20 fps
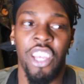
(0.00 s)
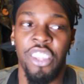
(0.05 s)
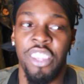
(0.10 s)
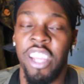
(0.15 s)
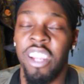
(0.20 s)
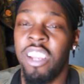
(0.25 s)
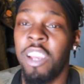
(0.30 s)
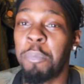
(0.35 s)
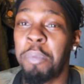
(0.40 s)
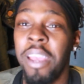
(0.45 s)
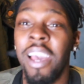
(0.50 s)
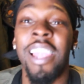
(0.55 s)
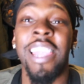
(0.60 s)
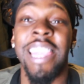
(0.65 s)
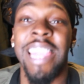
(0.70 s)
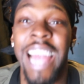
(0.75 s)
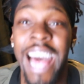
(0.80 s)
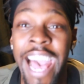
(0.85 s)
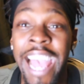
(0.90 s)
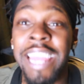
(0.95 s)
there could be
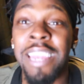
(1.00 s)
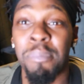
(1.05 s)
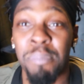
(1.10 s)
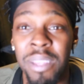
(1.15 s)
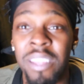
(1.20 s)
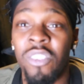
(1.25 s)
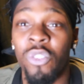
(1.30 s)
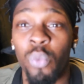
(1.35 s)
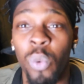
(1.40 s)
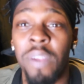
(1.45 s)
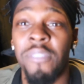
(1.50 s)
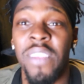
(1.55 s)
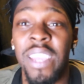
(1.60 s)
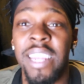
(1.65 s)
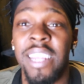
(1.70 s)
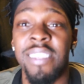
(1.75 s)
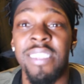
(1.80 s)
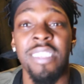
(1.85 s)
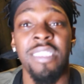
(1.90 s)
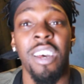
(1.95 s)
alignments where
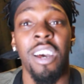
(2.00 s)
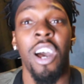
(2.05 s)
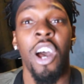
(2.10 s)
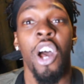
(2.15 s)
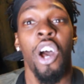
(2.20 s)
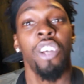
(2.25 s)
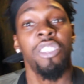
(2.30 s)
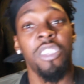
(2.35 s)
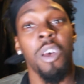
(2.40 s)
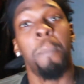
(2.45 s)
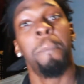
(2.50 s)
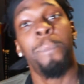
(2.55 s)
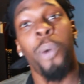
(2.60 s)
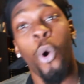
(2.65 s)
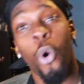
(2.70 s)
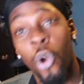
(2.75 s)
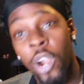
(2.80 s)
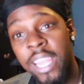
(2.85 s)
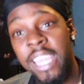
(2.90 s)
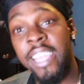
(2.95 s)
Venus is a
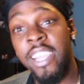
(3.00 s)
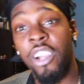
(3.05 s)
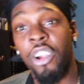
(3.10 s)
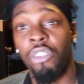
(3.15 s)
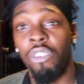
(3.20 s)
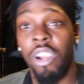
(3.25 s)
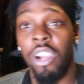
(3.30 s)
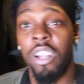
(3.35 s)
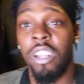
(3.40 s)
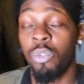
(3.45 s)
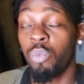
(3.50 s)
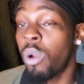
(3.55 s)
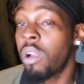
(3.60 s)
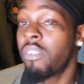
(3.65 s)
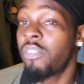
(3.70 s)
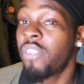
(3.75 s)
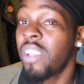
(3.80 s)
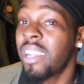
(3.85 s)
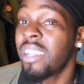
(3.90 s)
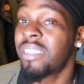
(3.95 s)
supporting career, because
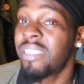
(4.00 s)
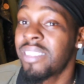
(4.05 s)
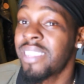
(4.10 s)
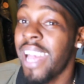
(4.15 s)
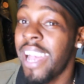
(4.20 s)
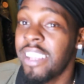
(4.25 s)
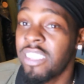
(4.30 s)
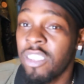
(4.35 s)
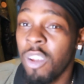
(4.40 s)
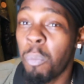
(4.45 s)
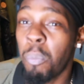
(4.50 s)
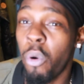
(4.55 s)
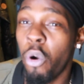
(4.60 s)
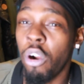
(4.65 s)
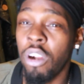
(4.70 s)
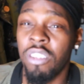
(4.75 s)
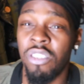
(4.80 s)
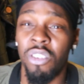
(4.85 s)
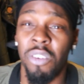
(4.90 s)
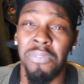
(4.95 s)
wherever Venus is at, it
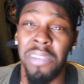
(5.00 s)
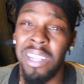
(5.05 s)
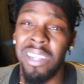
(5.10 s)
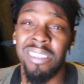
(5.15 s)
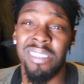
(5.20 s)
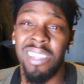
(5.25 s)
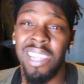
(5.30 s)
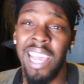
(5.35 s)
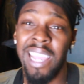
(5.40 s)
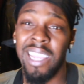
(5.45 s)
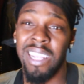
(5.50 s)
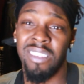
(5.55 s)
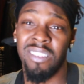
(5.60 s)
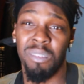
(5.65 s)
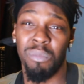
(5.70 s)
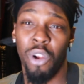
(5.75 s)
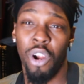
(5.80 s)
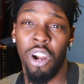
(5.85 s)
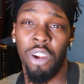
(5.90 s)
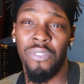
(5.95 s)
supports. So Venus is like in
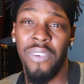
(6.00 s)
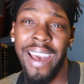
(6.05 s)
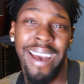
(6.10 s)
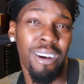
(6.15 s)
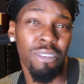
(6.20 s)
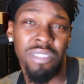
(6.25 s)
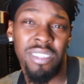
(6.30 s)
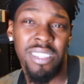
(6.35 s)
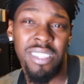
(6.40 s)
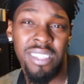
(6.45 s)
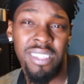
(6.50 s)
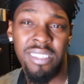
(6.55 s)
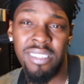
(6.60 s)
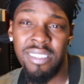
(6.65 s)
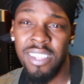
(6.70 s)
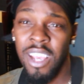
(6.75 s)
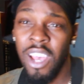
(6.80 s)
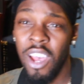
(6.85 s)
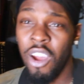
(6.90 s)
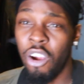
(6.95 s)
some earth
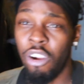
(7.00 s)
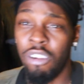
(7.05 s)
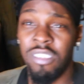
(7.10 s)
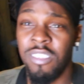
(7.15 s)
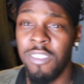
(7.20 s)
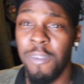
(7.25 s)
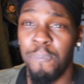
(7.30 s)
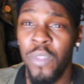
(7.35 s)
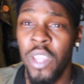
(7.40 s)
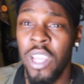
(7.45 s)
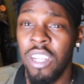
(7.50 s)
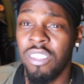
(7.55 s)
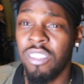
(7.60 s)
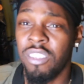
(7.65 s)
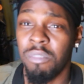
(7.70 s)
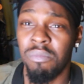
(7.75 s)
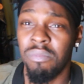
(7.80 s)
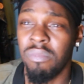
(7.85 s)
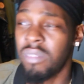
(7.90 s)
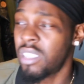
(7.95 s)
houses or some
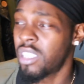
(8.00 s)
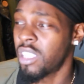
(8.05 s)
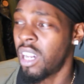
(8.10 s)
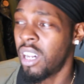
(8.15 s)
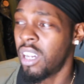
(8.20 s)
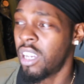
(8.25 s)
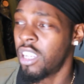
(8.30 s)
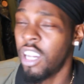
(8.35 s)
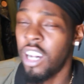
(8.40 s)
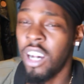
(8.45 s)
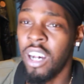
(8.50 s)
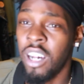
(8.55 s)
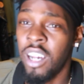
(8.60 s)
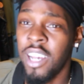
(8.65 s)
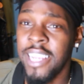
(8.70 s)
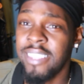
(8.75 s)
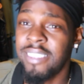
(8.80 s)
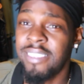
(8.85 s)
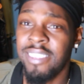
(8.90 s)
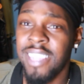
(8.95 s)

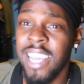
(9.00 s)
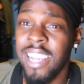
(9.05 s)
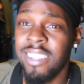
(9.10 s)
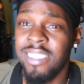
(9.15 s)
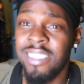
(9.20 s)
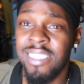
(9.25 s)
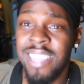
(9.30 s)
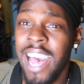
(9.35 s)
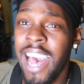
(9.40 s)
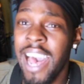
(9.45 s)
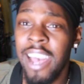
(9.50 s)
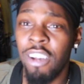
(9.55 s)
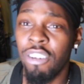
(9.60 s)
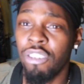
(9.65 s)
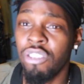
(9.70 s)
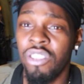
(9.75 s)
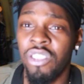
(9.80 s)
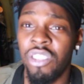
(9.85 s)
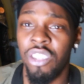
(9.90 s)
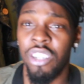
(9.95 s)

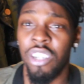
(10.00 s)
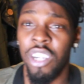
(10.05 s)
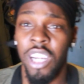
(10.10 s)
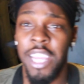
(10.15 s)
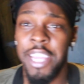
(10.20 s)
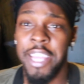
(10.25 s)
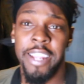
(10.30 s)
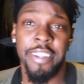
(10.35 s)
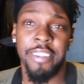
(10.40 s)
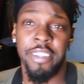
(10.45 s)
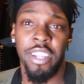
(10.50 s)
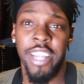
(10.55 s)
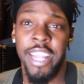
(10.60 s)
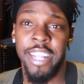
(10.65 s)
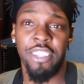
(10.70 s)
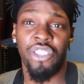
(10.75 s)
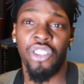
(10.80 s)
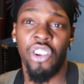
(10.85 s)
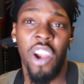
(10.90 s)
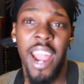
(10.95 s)
sextiles or in
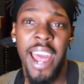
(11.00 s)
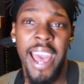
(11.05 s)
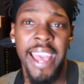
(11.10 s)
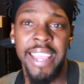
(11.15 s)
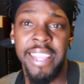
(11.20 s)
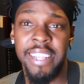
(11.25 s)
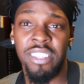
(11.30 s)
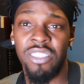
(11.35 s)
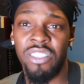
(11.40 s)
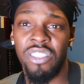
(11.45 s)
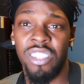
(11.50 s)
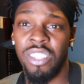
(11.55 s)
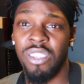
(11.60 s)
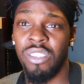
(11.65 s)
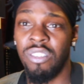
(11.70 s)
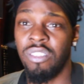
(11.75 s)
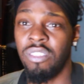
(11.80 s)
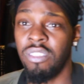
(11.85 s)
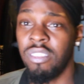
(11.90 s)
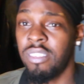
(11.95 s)
trines
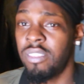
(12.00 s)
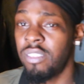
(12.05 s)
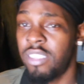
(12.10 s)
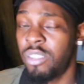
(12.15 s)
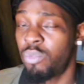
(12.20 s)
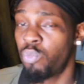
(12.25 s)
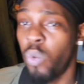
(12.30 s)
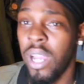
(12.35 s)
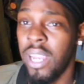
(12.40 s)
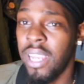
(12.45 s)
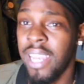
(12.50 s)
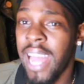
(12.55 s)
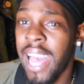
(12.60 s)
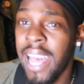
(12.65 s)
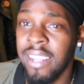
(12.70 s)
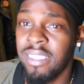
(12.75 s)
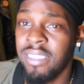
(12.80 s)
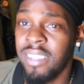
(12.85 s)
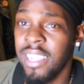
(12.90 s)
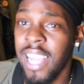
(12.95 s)
and
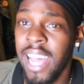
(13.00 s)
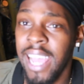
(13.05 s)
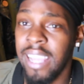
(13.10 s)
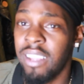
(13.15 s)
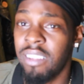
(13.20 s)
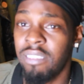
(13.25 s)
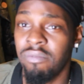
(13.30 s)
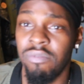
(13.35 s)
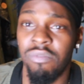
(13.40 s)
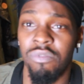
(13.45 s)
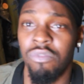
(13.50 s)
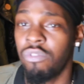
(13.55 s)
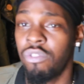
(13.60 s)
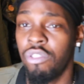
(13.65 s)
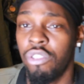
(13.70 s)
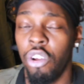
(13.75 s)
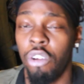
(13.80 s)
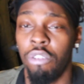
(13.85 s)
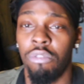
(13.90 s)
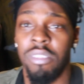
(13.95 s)
whatnot to, like,
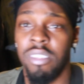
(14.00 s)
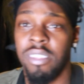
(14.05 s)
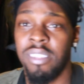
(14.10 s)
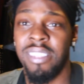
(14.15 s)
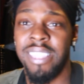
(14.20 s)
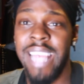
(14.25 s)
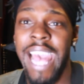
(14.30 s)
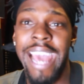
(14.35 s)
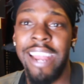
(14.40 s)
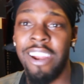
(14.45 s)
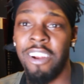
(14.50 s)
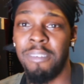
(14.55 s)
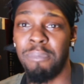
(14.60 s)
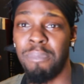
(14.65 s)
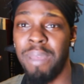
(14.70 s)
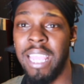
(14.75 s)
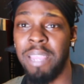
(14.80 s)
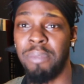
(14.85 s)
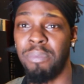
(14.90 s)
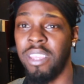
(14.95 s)
you know, the Saturn
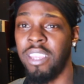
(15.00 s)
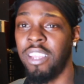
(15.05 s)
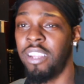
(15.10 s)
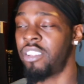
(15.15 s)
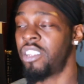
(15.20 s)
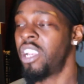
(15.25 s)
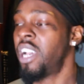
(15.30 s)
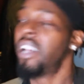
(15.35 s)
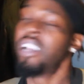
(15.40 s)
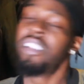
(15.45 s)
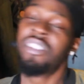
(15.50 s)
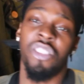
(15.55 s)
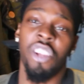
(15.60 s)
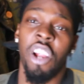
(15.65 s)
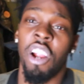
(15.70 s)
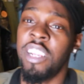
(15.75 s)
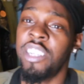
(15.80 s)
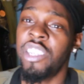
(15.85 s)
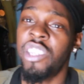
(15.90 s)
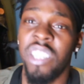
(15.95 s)
maybe and
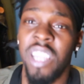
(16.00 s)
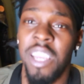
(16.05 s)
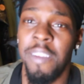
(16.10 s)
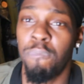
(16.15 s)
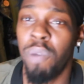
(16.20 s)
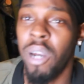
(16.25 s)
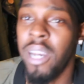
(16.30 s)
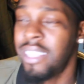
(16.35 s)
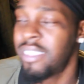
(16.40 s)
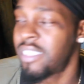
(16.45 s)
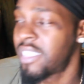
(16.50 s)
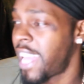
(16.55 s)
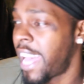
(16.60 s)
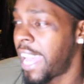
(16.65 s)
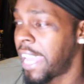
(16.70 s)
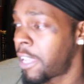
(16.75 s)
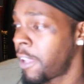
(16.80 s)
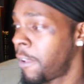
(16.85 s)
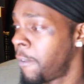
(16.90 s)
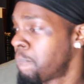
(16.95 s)
certain shit. But it's
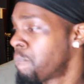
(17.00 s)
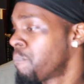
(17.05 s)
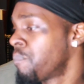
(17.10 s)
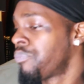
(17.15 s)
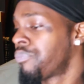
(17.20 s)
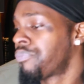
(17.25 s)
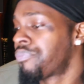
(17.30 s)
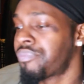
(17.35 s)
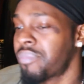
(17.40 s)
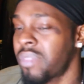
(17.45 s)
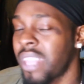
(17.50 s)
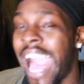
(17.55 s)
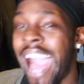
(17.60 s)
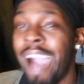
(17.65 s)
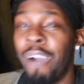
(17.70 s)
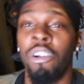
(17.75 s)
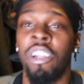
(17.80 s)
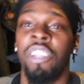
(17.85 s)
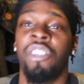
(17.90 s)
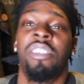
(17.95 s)
like,
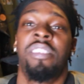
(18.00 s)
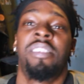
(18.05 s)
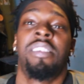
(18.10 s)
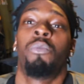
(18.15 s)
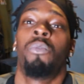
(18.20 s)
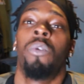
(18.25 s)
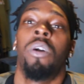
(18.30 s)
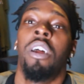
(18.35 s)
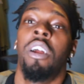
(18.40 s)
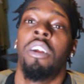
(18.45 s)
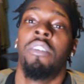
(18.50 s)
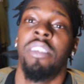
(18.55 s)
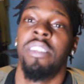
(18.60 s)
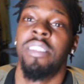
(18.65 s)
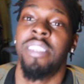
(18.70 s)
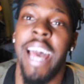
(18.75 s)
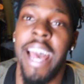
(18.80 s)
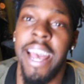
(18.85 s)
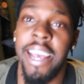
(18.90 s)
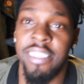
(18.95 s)
I want to just say wherever
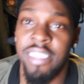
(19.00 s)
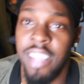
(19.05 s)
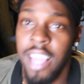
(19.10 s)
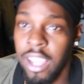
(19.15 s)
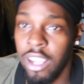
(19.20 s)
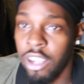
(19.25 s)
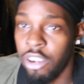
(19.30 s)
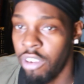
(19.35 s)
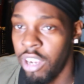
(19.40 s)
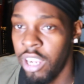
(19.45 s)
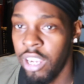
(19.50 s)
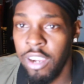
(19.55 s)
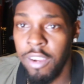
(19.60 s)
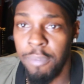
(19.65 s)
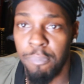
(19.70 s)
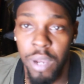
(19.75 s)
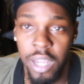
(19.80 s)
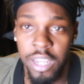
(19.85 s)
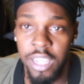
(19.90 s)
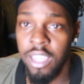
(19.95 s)
it's at, it's like
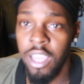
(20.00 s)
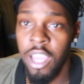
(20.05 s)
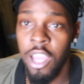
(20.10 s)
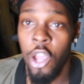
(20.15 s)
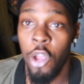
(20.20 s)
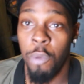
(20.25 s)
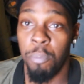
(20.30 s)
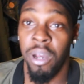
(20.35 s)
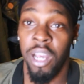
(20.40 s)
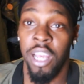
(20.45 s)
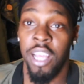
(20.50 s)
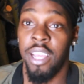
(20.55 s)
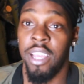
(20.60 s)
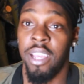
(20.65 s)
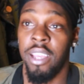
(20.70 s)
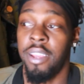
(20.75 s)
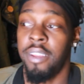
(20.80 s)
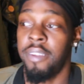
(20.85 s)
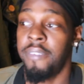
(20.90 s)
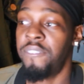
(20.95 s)
career, money. But
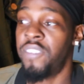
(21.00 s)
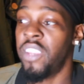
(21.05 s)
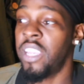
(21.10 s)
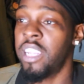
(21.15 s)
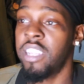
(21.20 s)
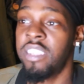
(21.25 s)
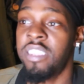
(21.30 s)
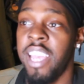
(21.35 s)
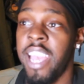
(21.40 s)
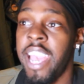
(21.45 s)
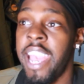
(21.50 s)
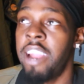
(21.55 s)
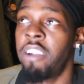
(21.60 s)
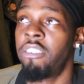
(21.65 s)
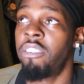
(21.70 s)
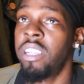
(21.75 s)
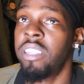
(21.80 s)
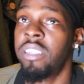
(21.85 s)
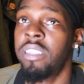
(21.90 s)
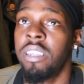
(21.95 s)
Venus and
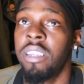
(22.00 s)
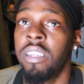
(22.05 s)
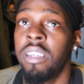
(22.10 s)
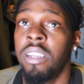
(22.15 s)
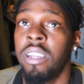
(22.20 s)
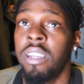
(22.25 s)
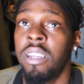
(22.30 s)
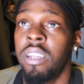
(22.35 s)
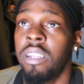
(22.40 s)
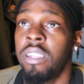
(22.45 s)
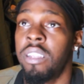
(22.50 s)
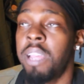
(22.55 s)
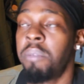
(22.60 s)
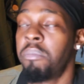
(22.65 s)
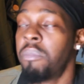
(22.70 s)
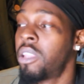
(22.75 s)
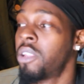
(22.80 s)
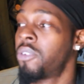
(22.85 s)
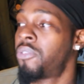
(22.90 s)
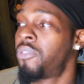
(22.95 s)
Aries, like